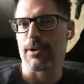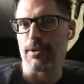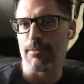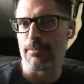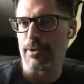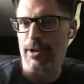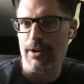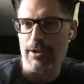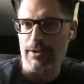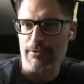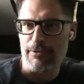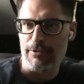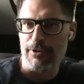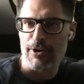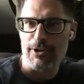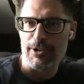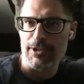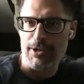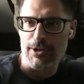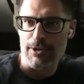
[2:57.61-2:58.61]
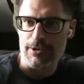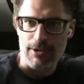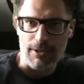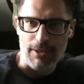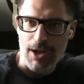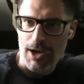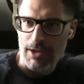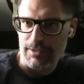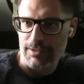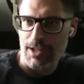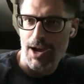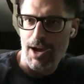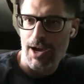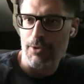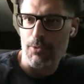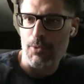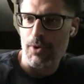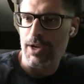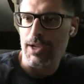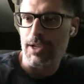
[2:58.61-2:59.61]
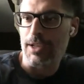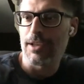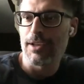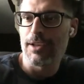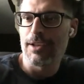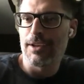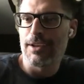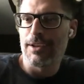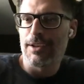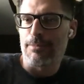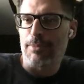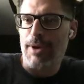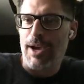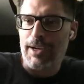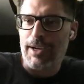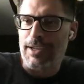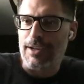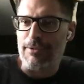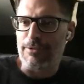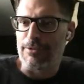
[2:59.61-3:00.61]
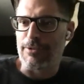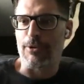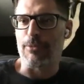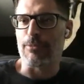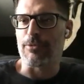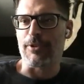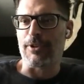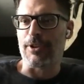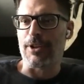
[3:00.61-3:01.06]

comparing Vertigo to Lost Highway back in a film